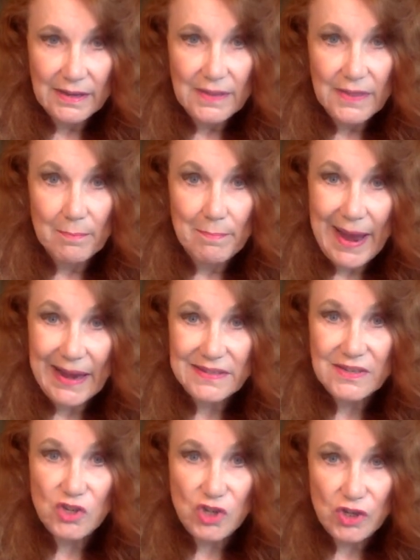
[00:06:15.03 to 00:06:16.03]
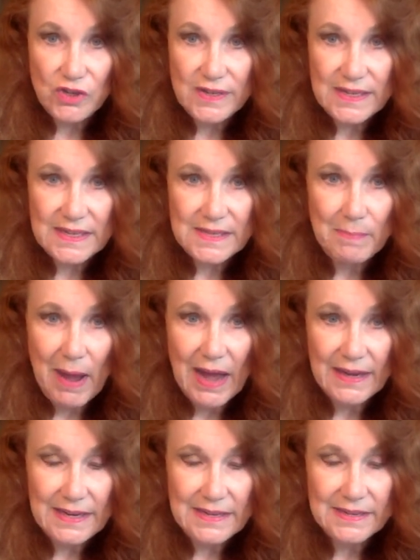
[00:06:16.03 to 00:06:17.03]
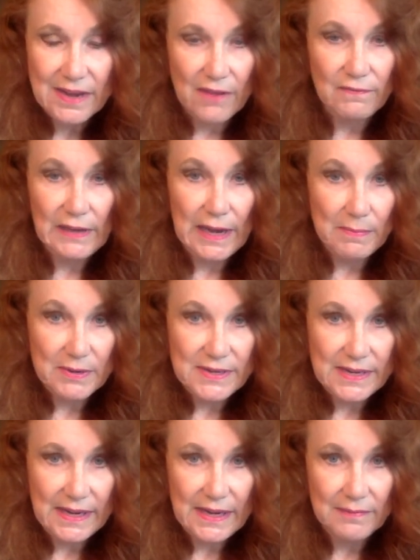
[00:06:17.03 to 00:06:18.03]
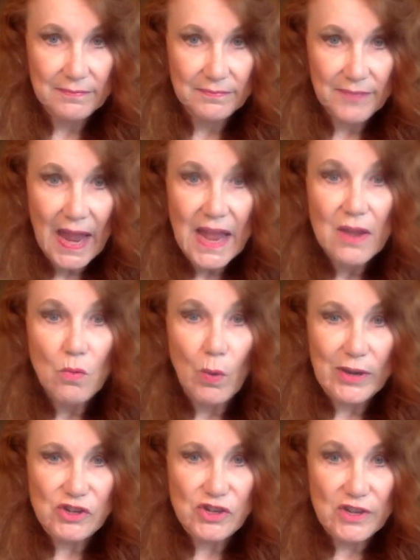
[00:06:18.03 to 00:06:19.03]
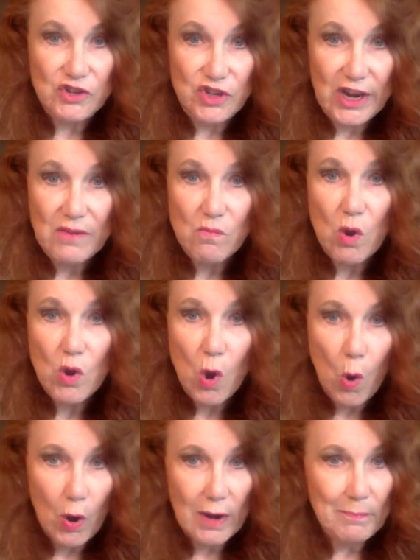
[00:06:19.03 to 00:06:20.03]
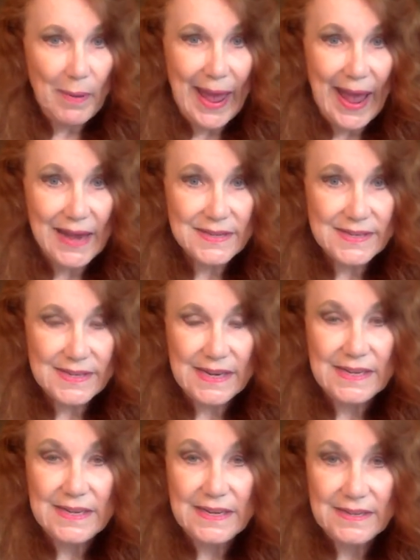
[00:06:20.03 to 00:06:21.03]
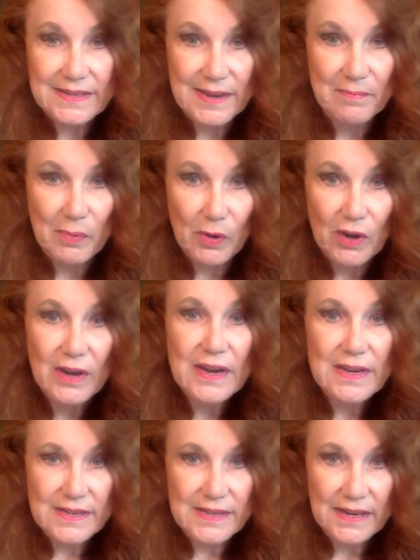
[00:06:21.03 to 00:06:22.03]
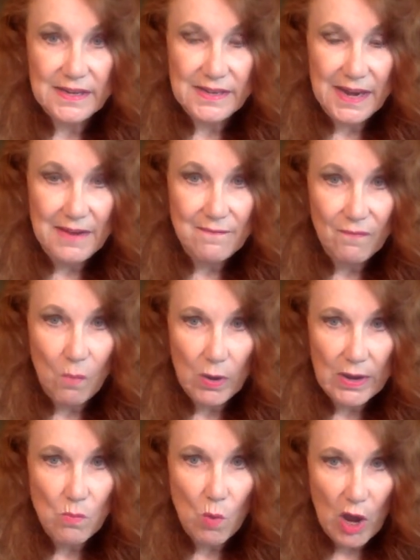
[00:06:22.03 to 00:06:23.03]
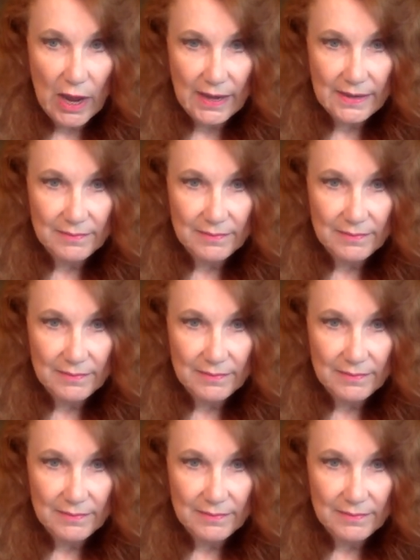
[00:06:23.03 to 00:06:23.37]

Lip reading: the Massachusetts Bodies of Liberty, which the General Court passed in December 1641.